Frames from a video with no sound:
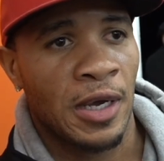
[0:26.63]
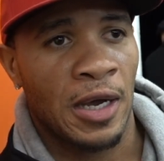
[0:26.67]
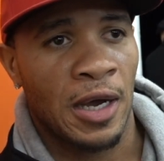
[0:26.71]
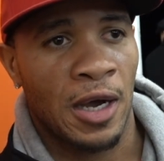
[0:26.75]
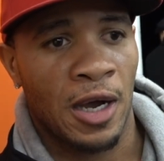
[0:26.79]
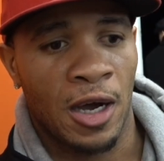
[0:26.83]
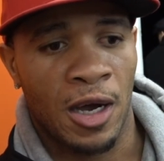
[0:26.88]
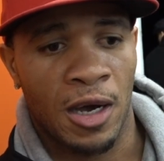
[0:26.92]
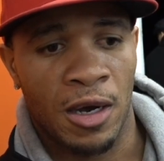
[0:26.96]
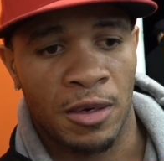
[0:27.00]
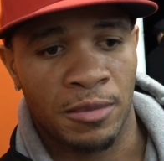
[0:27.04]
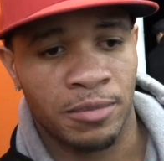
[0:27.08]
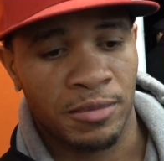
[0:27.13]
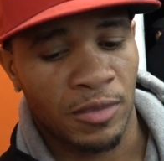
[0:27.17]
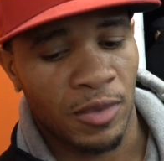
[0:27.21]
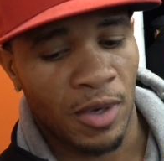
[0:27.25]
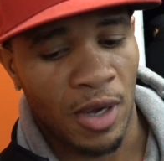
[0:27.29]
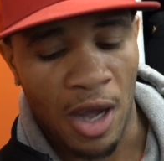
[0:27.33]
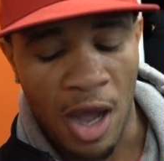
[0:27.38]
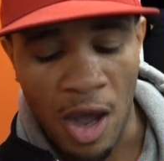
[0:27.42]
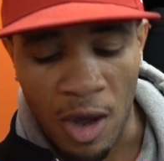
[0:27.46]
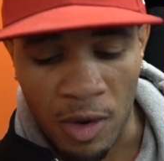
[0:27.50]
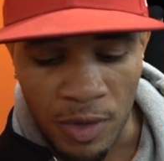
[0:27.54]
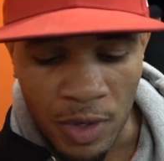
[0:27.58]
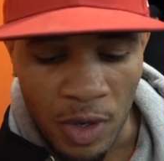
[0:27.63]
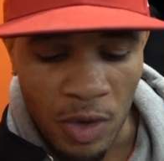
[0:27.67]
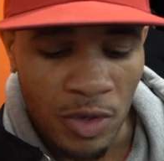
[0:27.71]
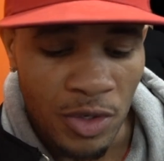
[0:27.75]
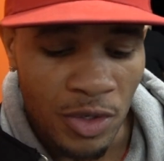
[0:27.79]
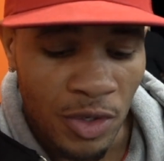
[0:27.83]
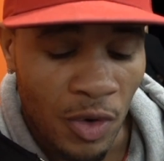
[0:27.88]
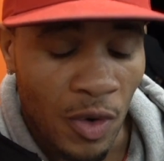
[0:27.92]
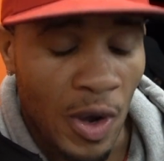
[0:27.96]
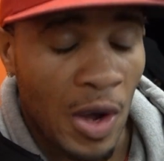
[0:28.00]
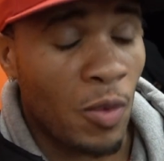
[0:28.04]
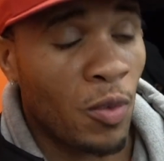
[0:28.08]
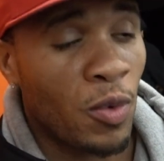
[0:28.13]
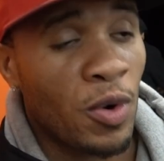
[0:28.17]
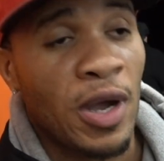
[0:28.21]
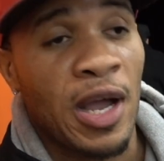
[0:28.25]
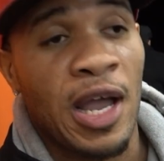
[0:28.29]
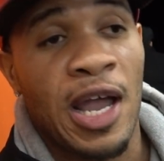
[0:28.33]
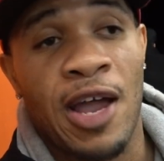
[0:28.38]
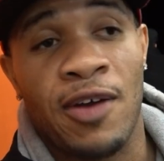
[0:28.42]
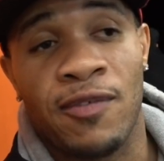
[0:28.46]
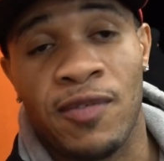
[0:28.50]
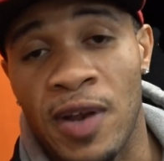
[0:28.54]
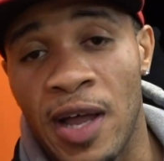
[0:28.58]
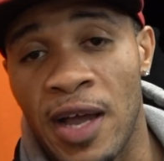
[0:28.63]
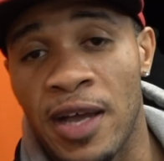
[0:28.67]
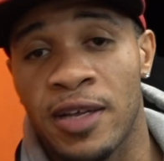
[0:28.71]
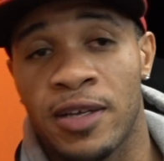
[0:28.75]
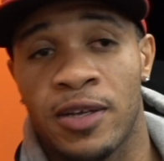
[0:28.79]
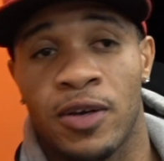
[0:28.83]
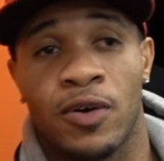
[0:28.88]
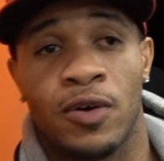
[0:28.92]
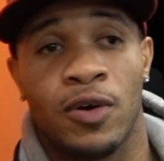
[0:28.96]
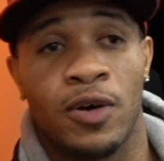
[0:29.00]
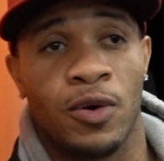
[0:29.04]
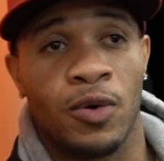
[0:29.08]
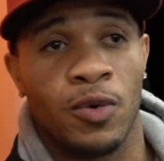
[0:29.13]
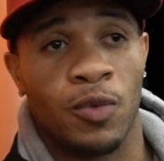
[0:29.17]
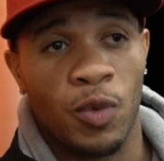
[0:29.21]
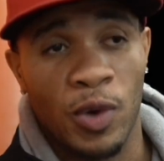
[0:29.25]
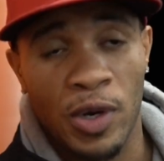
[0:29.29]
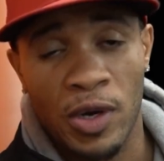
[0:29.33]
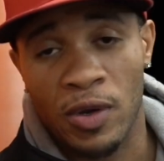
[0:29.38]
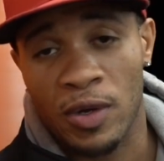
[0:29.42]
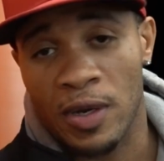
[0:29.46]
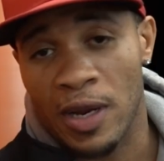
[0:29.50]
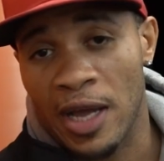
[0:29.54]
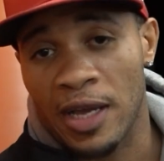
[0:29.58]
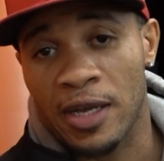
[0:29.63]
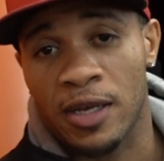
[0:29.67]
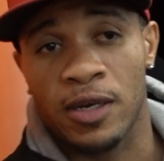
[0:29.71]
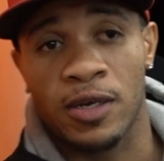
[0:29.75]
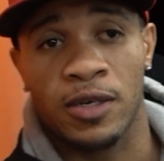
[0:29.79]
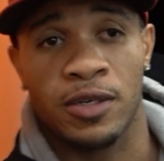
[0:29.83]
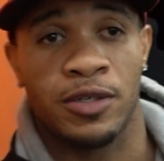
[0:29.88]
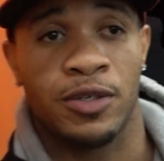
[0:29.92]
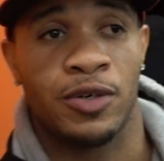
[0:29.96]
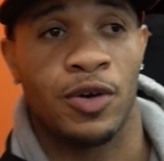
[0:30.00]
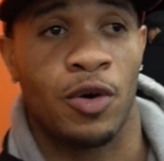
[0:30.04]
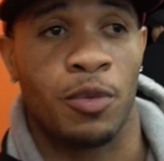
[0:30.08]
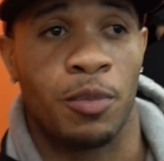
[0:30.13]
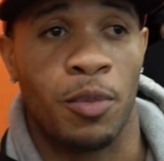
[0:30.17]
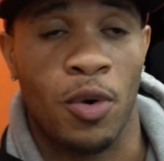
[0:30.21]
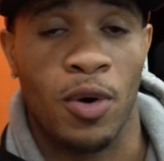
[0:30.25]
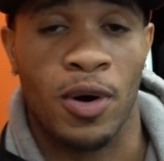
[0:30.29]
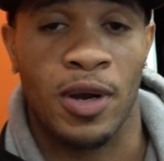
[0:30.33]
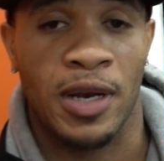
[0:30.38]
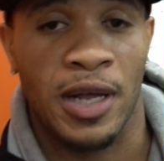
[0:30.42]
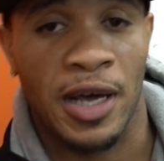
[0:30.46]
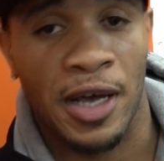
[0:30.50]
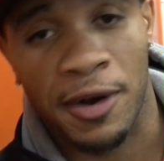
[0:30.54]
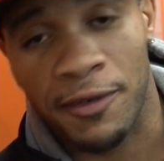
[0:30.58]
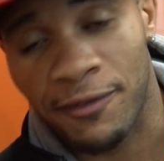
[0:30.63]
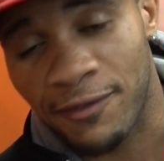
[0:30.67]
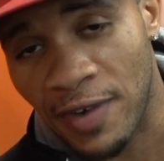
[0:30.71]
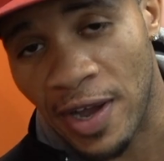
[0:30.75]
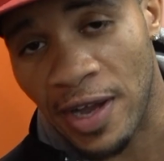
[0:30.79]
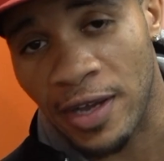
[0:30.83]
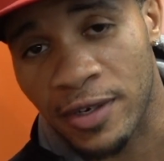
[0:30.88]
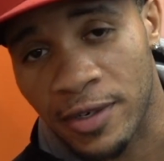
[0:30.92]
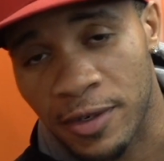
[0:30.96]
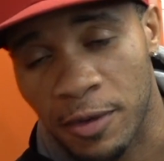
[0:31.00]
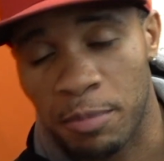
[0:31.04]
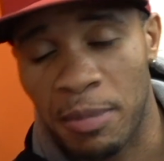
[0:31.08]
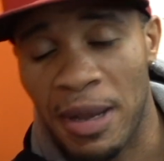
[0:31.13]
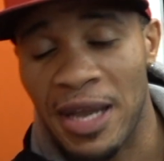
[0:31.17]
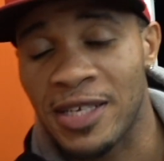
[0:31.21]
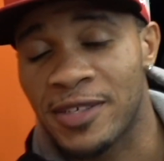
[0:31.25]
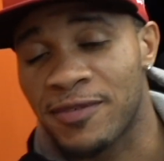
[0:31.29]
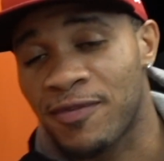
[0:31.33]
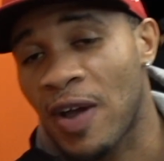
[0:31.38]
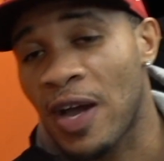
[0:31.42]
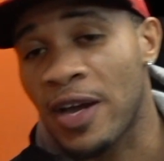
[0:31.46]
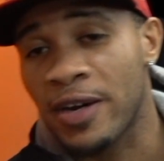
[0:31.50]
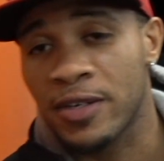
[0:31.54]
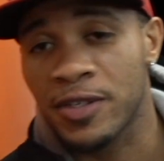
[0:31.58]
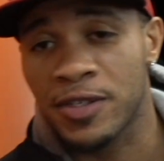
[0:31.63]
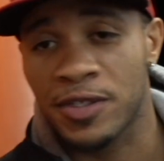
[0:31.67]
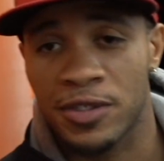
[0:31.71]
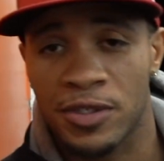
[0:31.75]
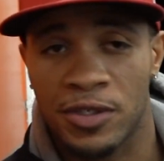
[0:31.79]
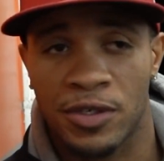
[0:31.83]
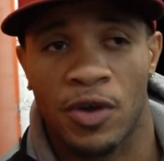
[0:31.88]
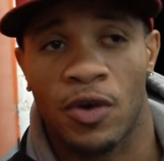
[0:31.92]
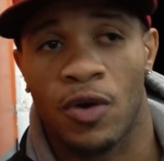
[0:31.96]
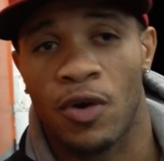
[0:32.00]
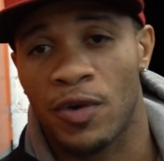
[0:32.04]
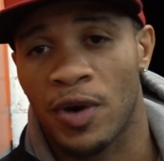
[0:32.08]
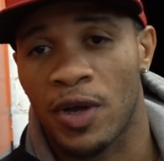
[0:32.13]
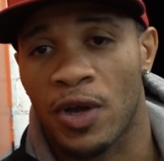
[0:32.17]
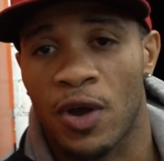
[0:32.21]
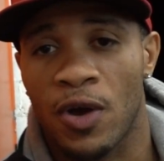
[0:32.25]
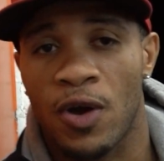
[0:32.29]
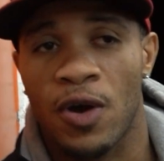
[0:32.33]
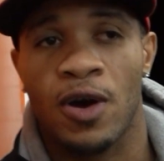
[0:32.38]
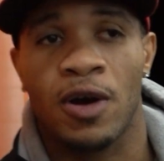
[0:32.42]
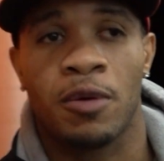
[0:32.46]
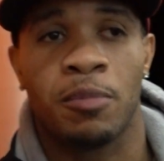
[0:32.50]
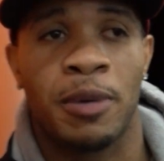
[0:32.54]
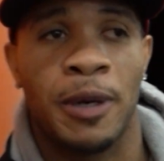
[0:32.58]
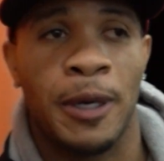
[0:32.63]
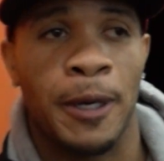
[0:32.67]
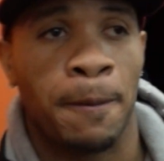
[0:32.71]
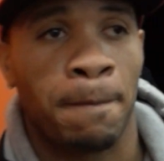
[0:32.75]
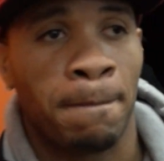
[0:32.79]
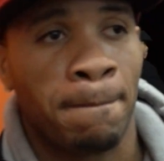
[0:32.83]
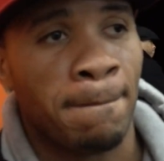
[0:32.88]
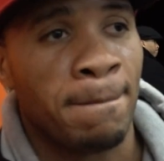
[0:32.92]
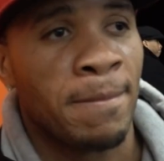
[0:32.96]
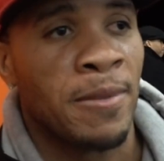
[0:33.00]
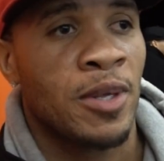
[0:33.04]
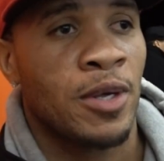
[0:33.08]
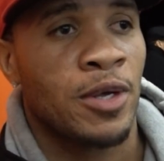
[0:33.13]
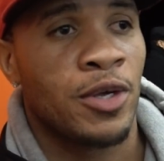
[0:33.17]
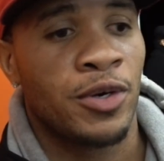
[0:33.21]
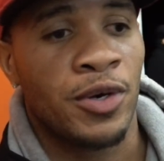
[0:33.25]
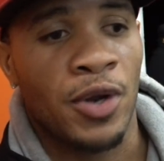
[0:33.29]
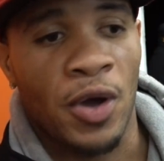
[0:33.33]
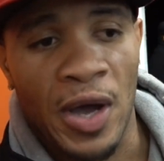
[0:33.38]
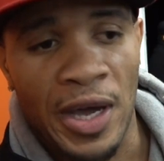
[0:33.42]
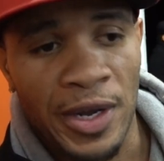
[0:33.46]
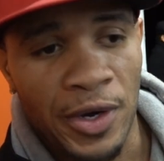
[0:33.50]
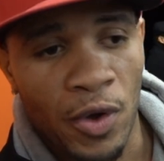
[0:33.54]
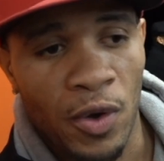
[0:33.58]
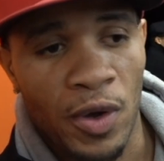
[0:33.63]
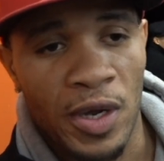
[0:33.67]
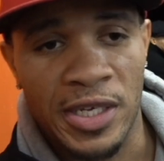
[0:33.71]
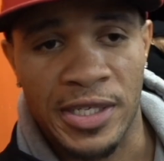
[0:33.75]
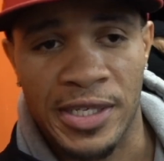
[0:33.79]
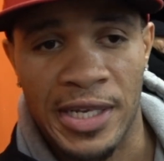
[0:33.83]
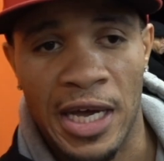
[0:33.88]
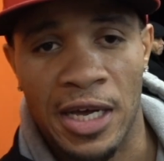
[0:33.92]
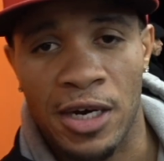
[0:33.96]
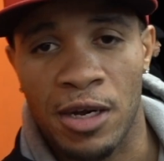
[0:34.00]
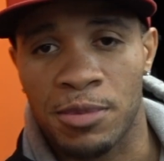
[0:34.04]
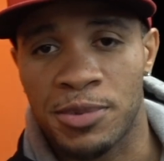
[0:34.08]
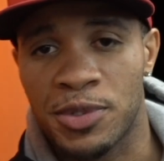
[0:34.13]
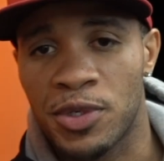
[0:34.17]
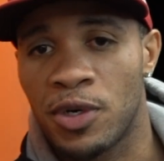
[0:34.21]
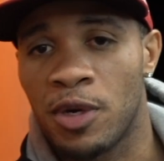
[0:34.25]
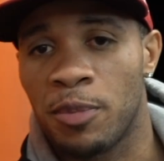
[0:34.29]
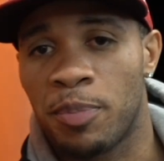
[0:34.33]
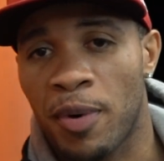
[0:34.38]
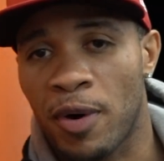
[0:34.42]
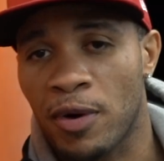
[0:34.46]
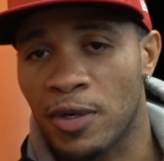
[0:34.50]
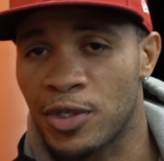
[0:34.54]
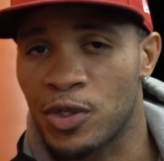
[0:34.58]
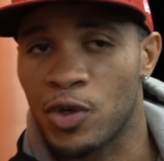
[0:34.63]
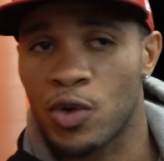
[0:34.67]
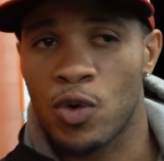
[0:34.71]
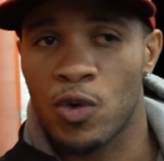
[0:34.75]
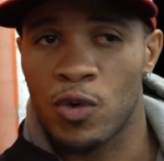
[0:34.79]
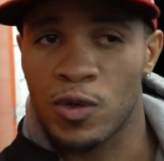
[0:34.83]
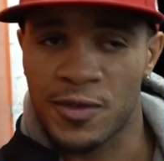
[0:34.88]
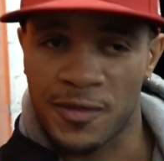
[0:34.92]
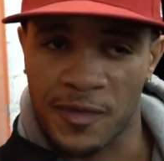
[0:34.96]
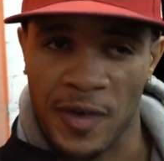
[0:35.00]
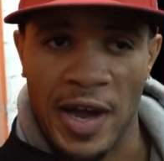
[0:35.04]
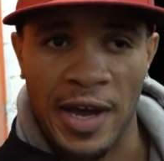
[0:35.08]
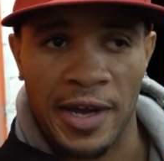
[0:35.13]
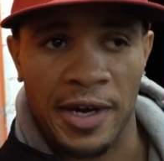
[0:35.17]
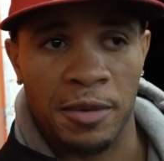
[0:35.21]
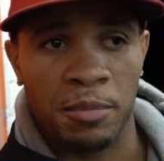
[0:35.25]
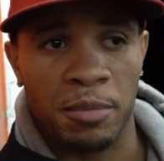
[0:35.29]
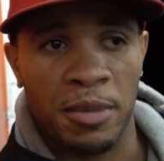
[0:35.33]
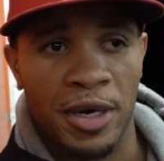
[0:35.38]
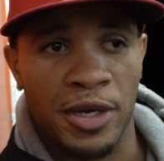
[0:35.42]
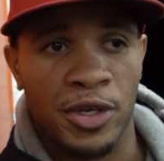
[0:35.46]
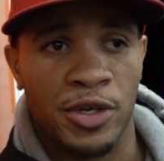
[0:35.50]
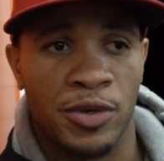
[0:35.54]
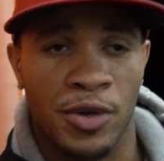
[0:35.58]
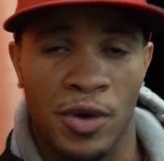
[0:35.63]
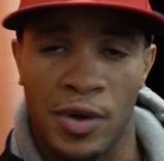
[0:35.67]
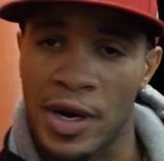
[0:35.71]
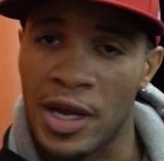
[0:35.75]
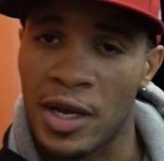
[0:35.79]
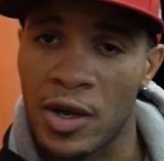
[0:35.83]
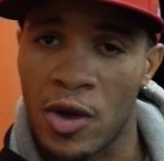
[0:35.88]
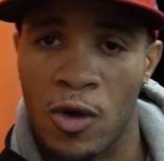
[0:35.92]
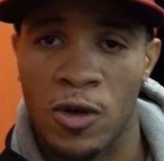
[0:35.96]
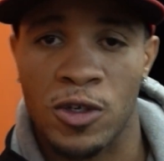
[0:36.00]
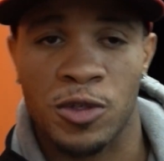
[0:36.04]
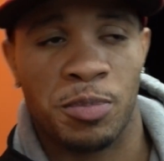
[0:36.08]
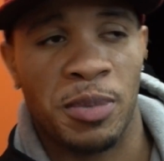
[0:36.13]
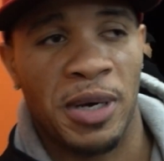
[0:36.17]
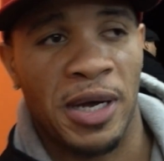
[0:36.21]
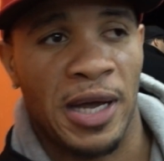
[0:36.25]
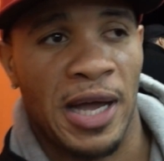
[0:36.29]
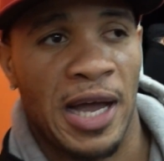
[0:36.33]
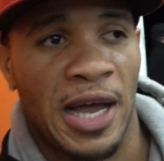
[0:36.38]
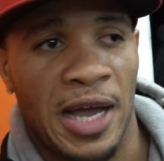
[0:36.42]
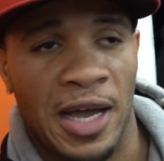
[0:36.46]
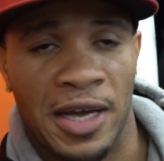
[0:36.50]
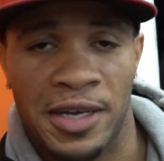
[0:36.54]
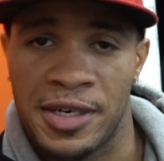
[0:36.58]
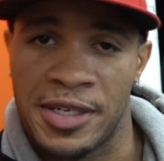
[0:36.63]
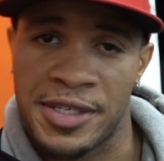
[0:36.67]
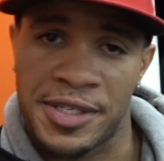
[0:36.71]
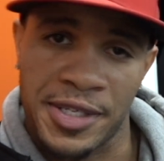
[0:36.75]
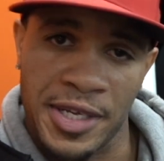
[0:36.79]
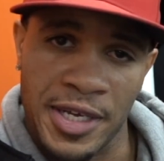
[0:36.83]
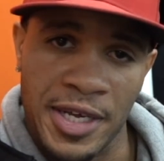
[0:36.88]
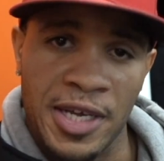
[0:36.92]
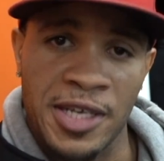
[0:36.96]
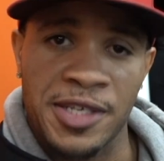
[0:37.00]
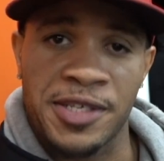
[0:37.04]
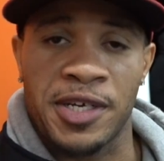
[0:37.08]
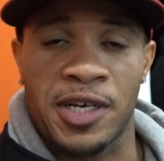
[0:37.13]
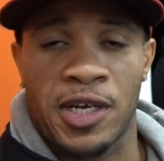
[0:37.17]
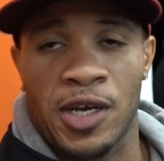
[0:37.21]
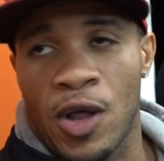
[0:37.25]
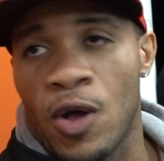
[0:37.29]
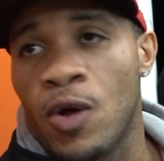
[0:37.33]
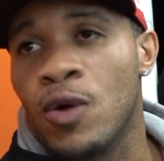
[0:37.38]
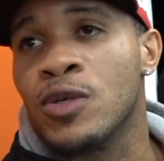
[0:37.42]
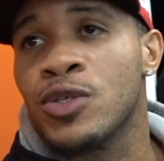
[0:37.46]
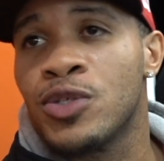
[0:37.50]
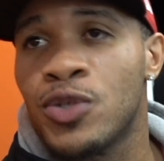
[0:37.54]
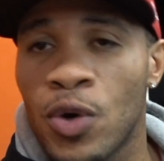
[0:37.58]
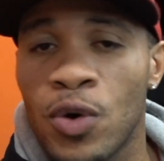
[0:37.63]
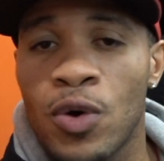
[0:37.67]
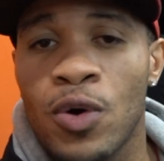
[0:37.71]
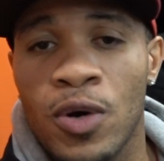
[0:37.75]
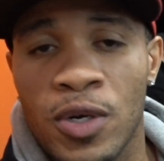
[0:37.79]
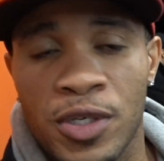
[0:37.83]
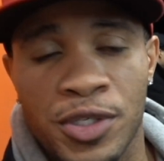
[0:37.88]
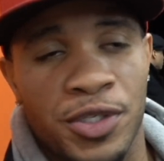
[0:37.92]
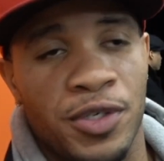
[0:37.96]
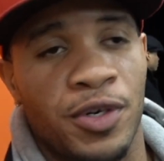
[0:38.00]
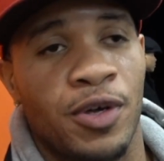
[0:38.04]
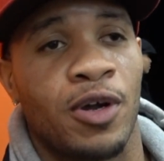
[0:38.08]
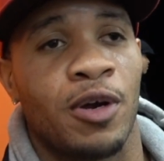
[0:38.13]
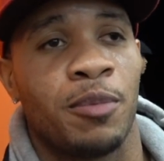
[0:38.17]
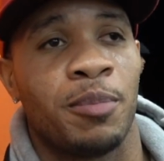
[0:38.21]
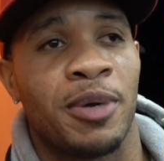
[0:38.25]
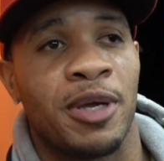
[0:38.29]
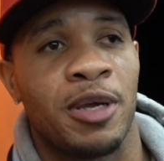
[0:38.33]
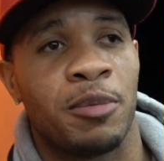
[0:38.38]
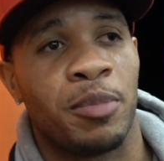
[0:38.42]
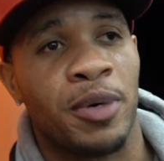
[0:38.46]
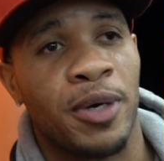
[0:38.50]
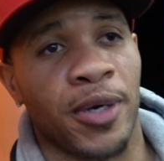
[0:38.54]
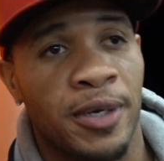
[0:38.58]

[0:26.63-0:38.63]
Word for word: Um, although you know I would have liked or will like you know more Atlanta fight-based fighters you know on the card, but you know I know it's not up to the person who's fighting, but you know that goes behind the scenes and closed doors. You know what I mean?